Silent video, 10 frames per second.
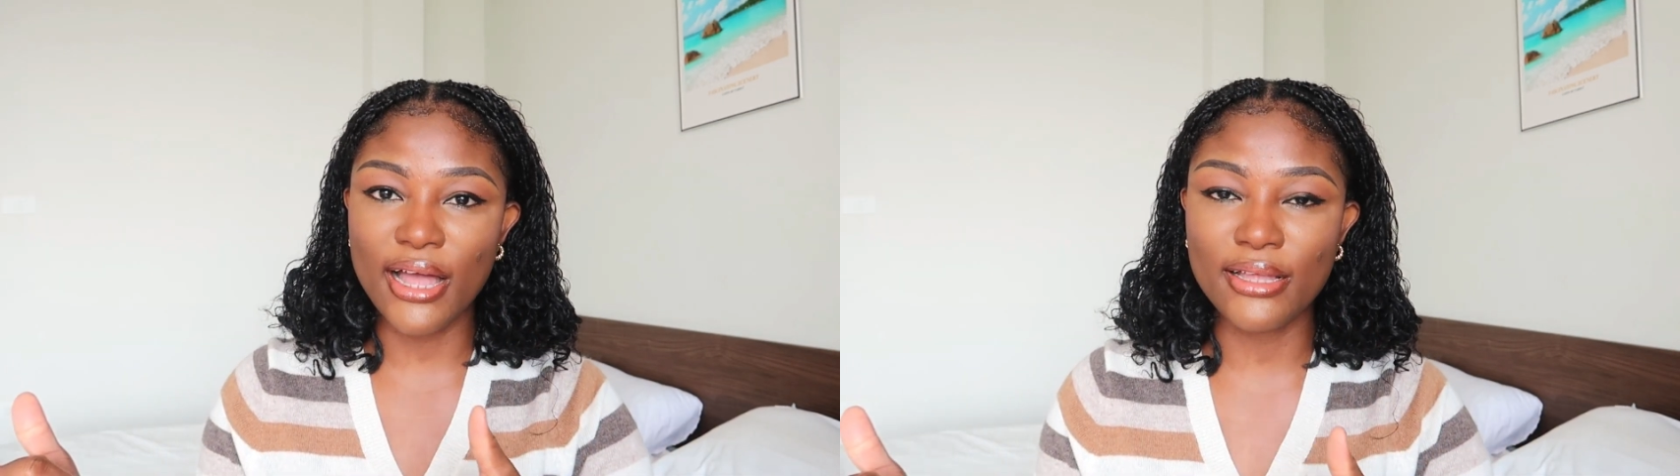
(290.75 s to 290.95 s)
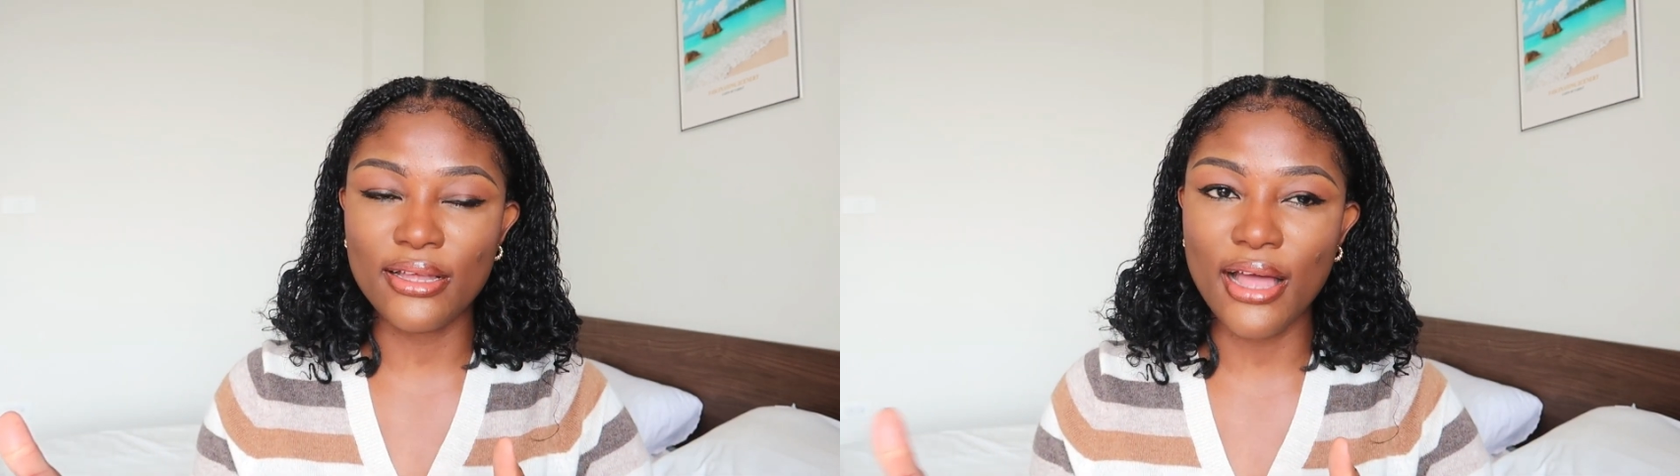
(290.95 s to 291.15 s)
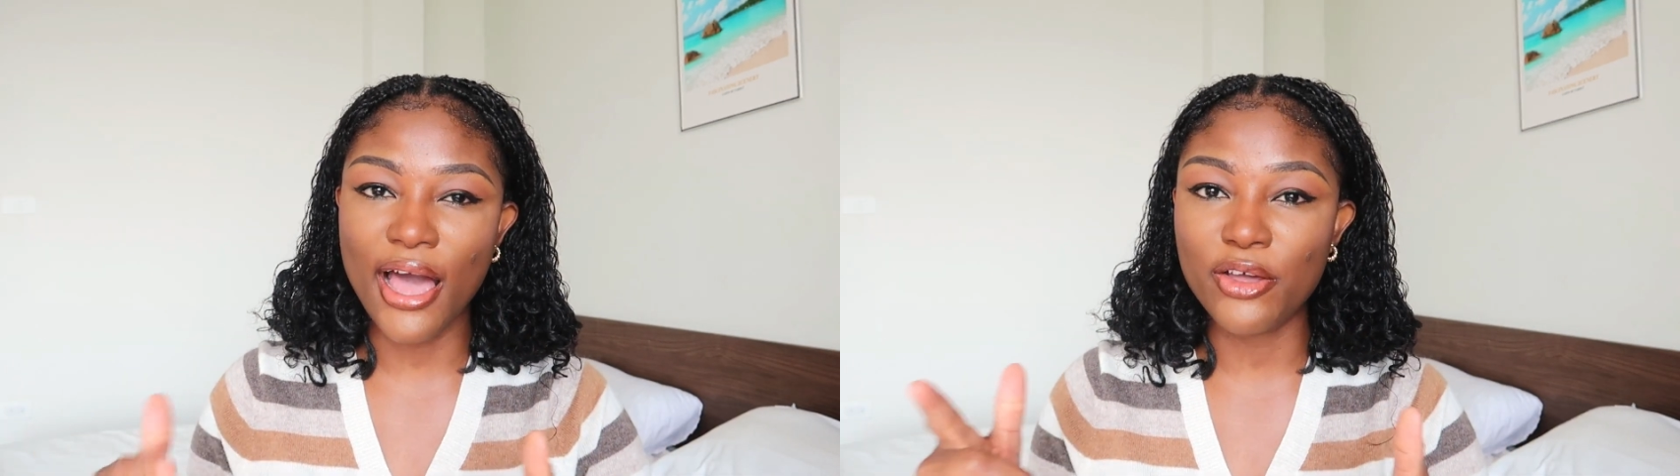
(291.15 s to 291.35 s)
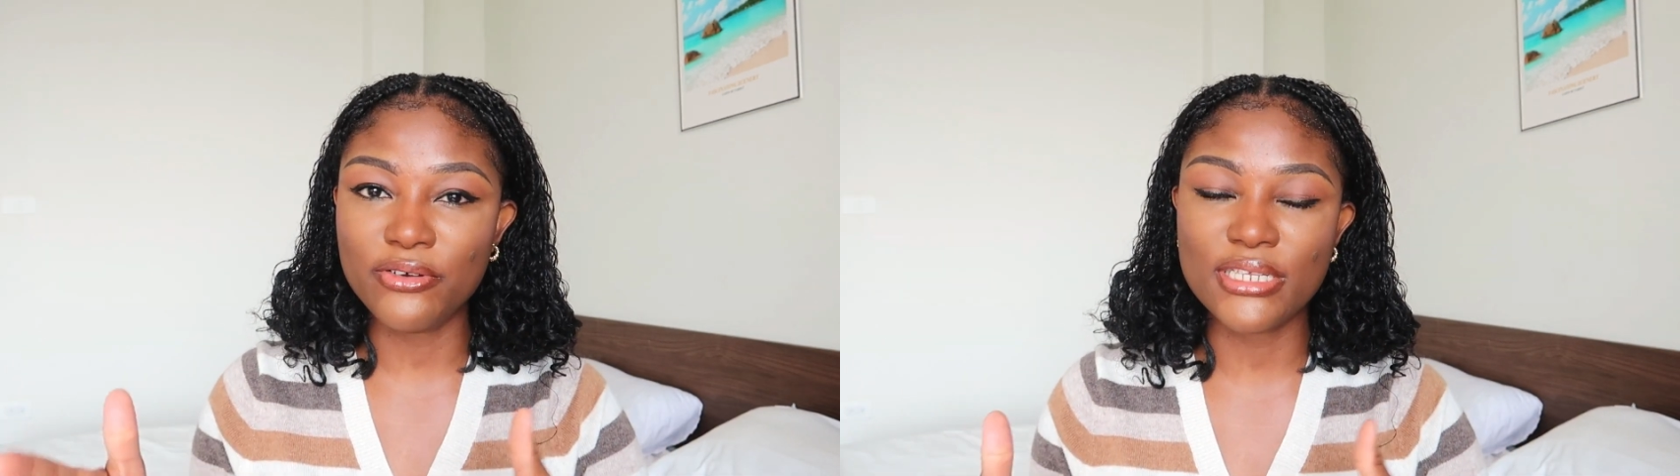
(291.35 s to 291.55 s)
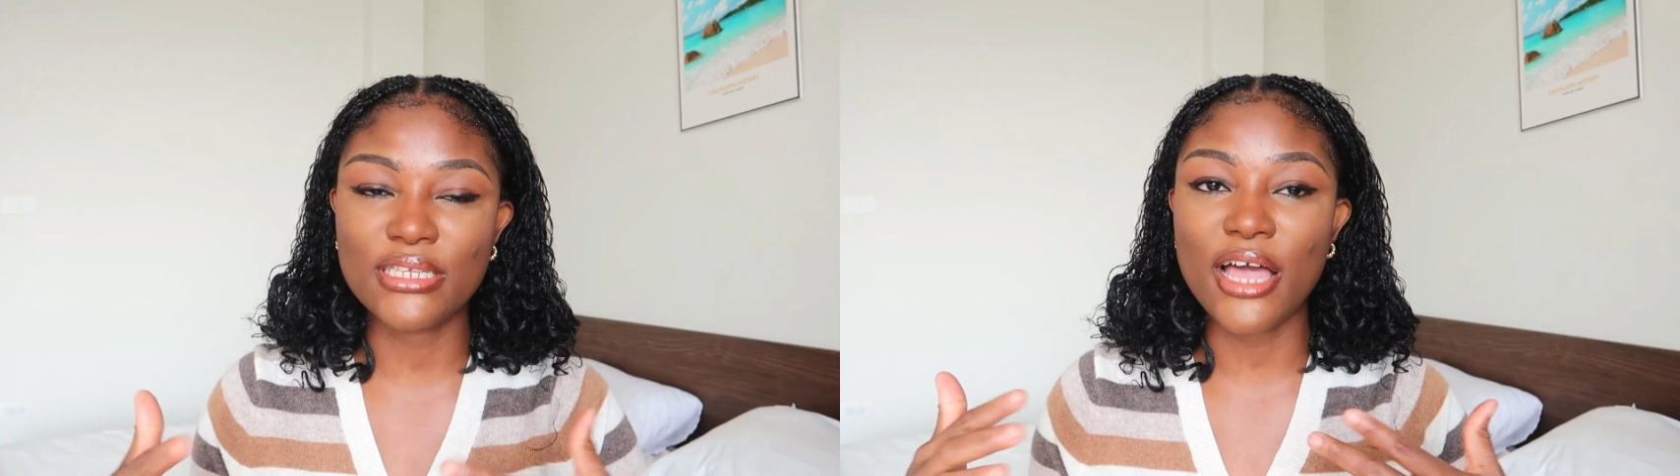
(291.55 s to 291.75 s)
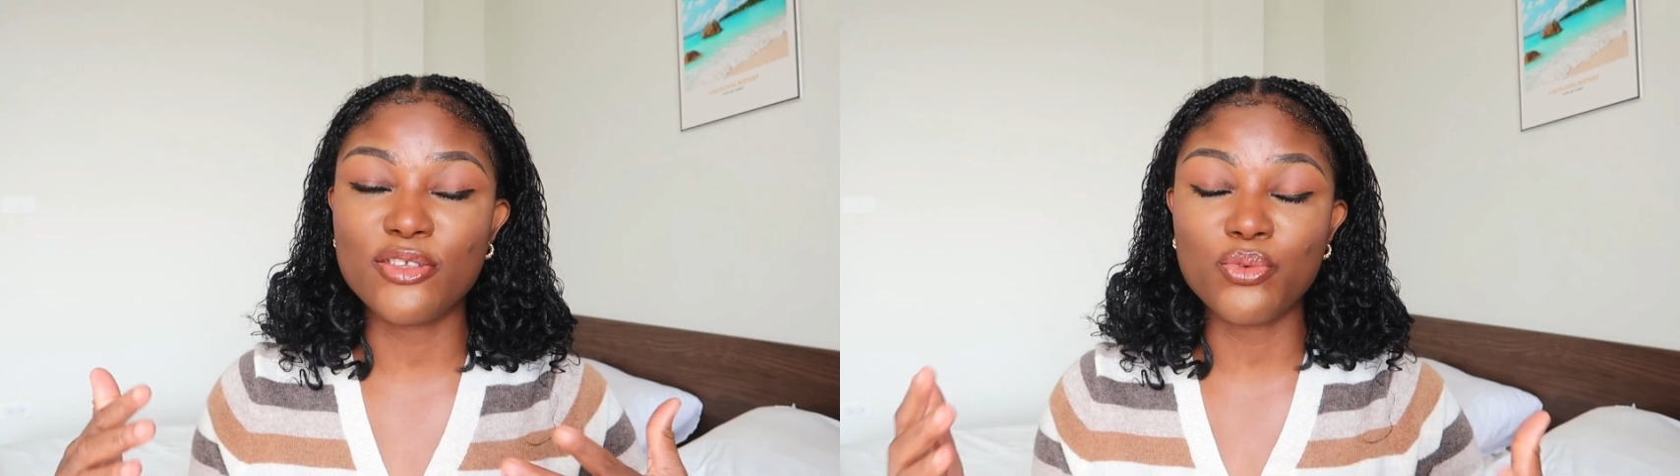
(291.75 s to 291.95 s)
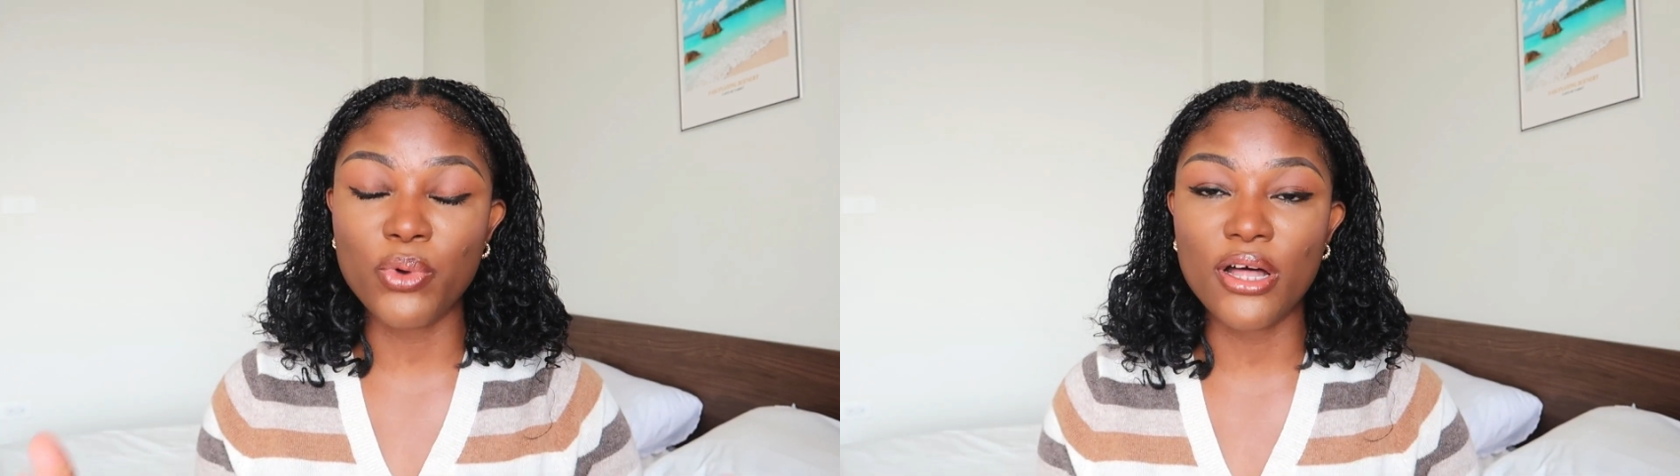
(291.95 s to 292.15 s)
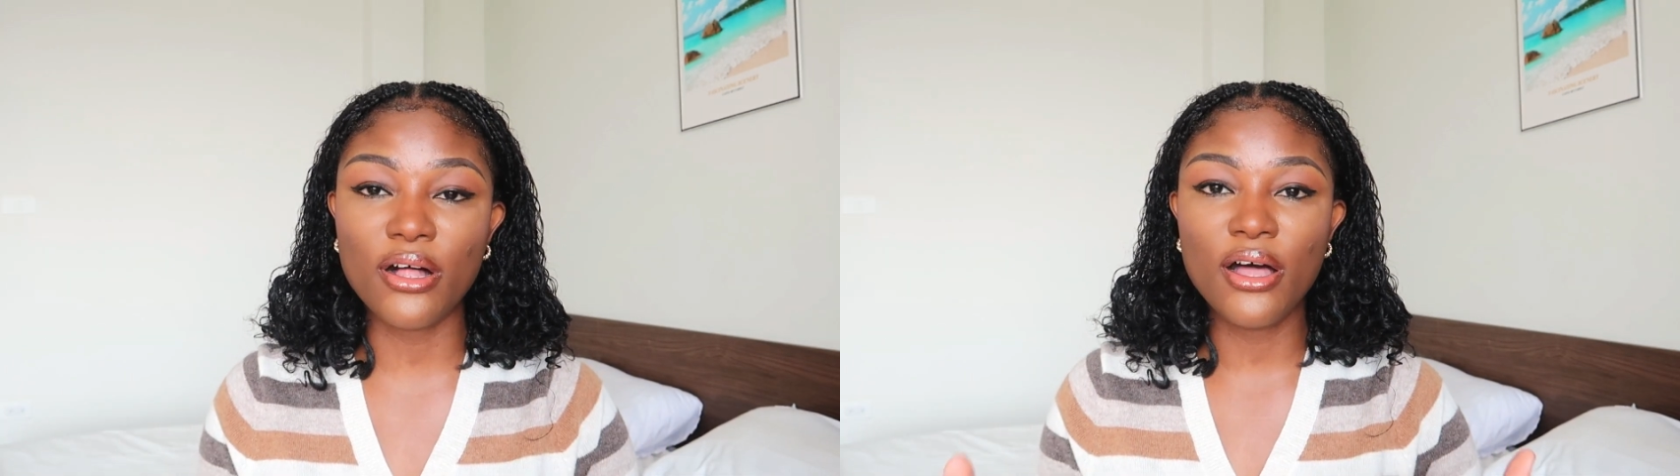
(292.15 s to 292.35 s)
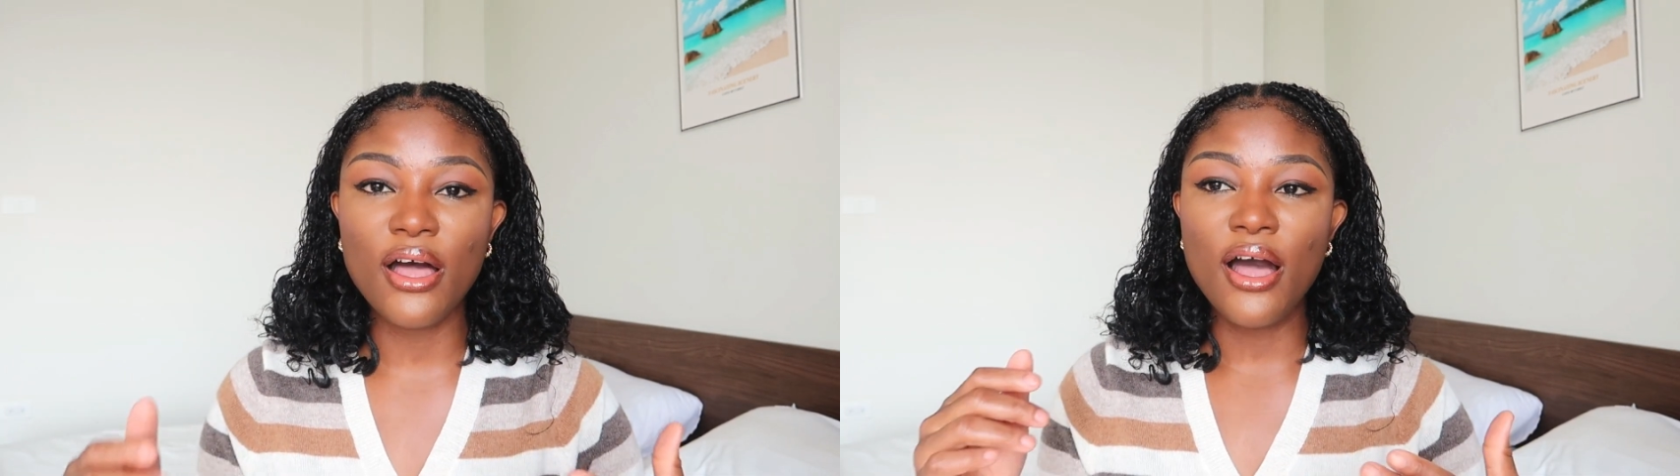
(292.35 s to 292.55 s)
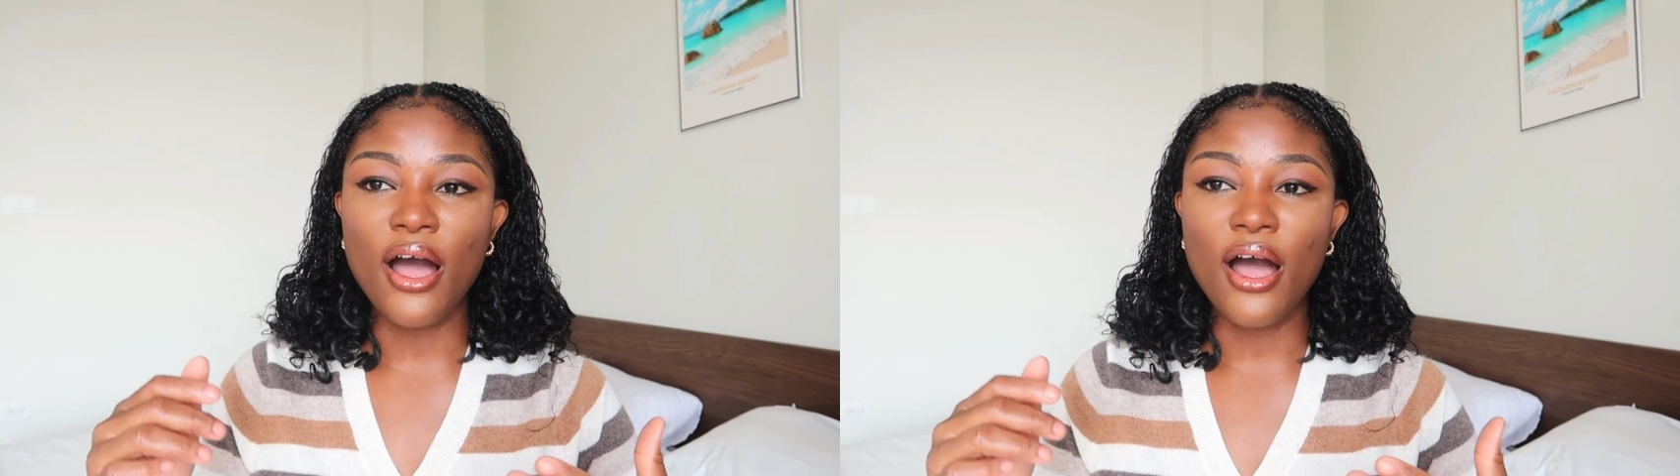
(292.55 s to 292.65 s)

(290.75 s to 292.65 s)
iOS as well.